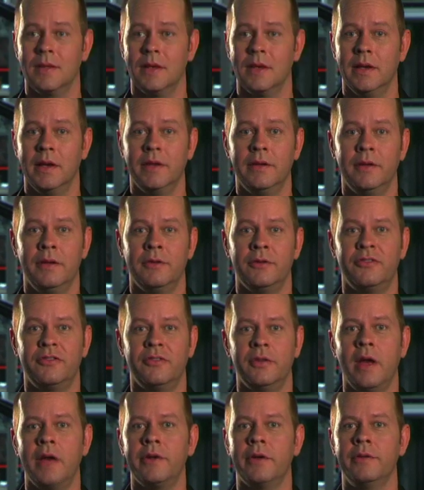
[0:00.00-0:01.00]
It is
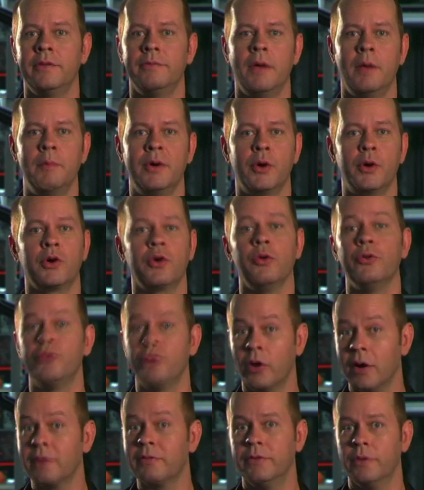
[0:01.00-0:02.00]
not a, a, miracle
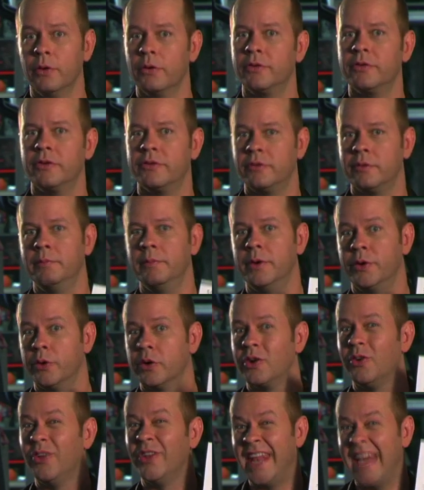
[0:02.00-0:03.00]
drug, folks. It's a
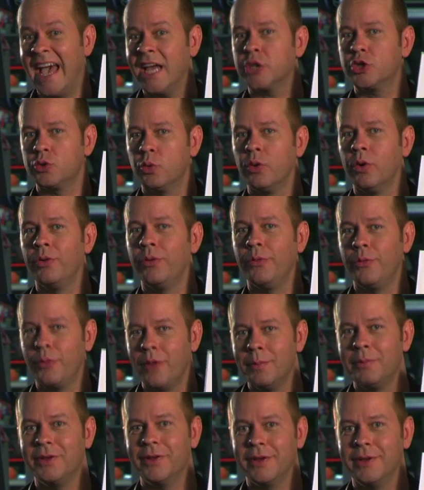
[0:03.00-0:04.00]
miracle natural
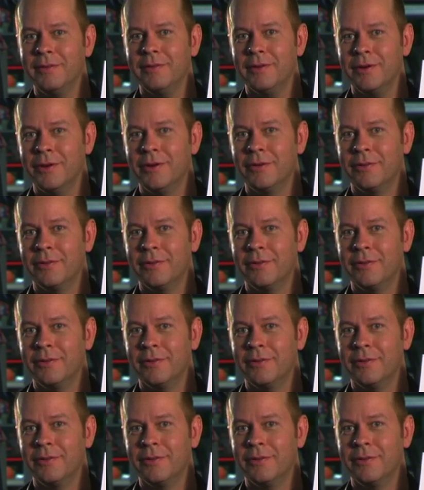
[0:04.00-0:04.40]
remedy here.